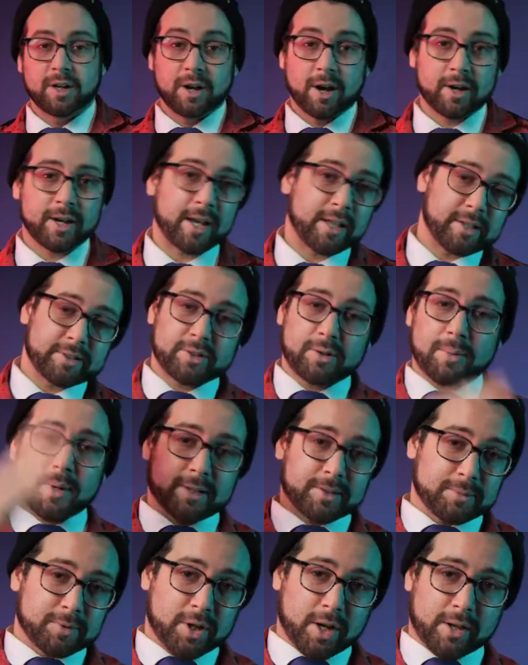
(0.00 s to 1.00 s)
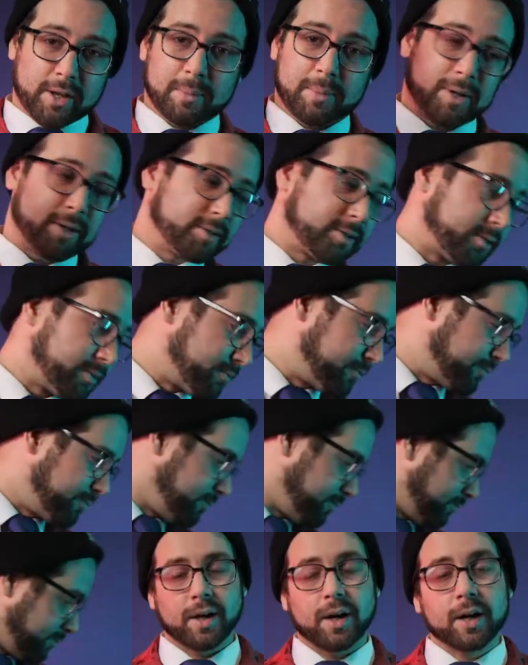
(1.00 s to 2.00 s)
Okay, let's go make some juggling balls.
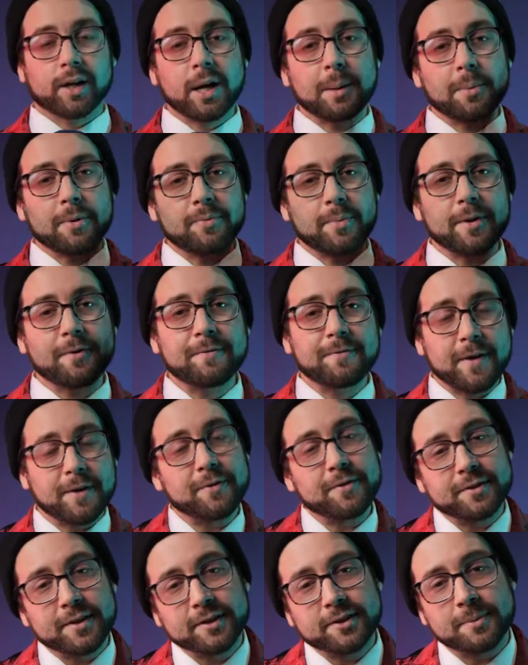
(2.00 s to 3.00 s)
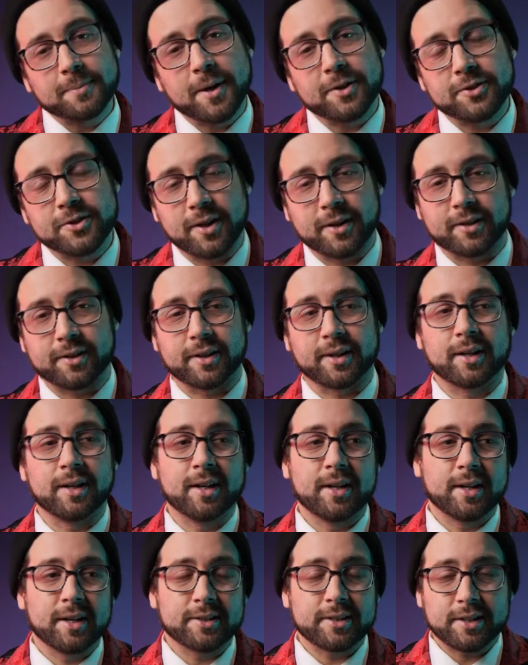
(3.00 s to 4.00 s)
A couple of my favorite things about juggling
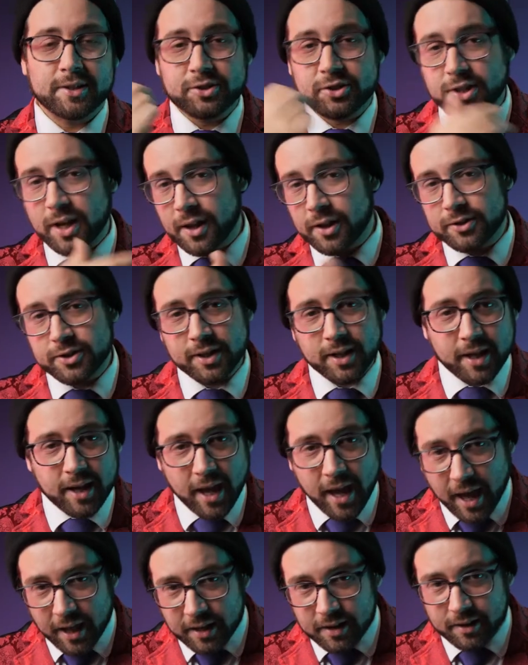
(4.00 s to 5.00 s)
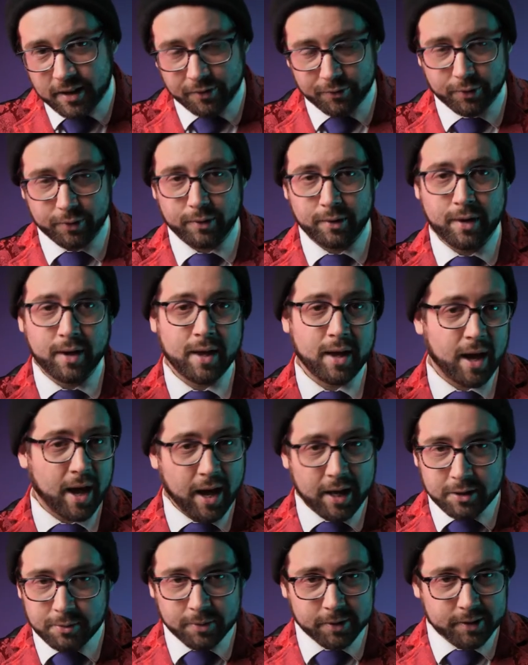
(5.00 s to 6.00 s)
is that it's challenging at any level,
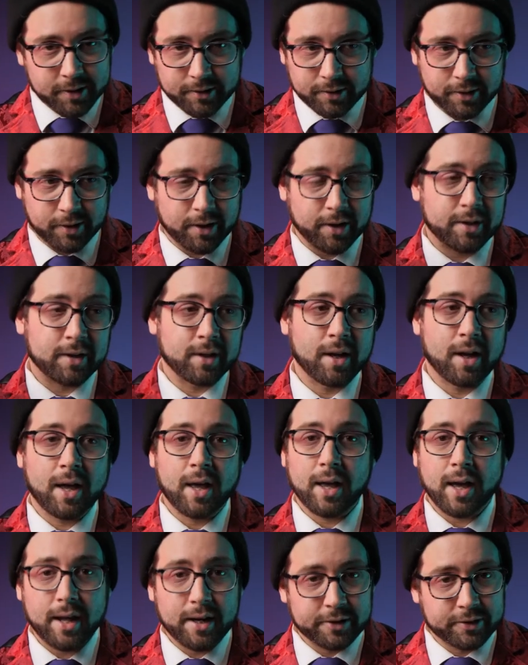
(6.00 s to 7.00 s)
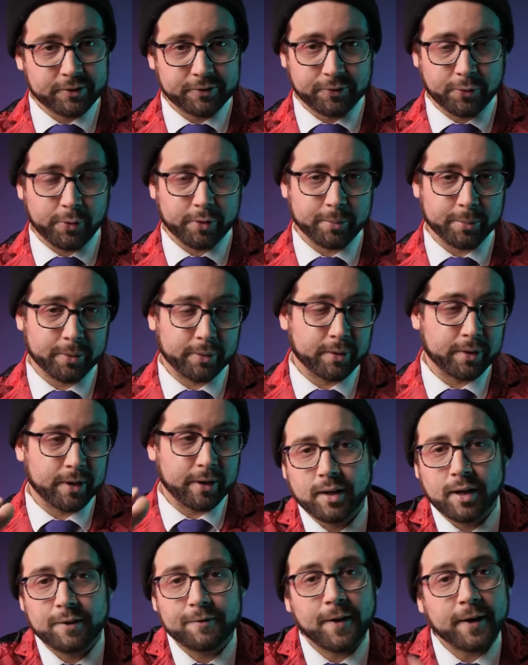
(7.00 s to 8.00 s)
anyone can learn, and it's affordable.
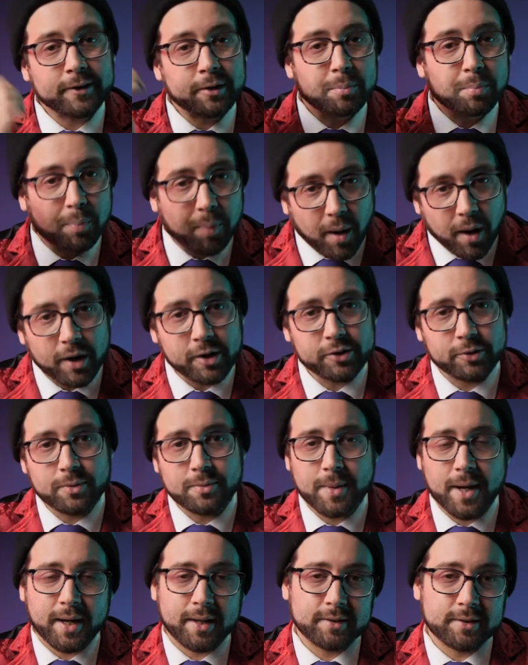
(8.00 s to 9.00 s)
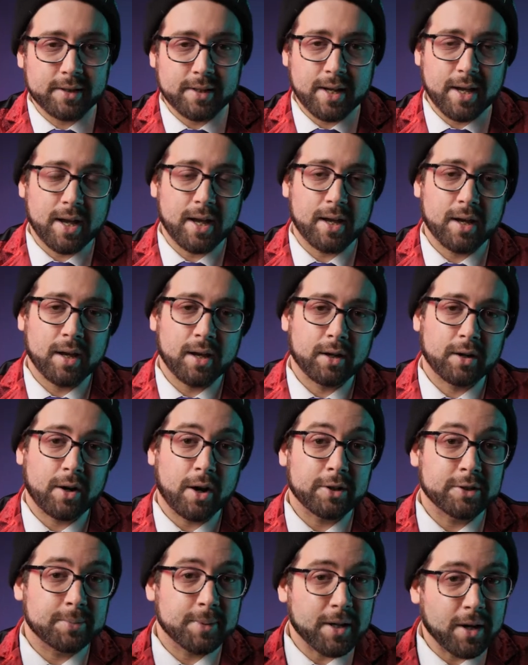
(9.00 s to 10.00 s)
In fact, the balls we're making today
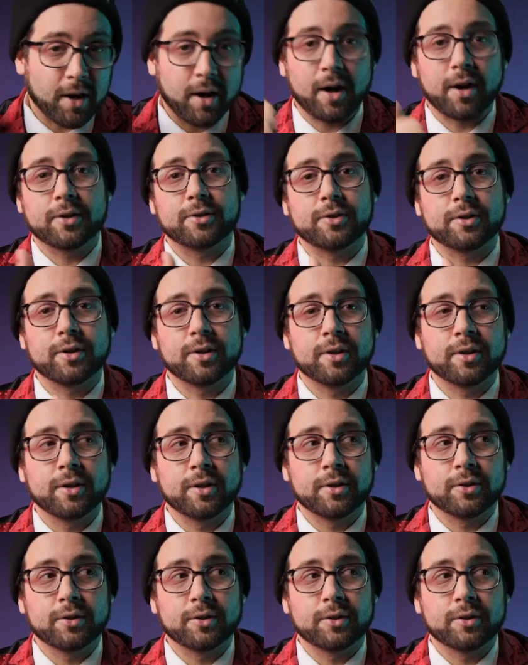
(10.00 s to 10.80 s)
cost me under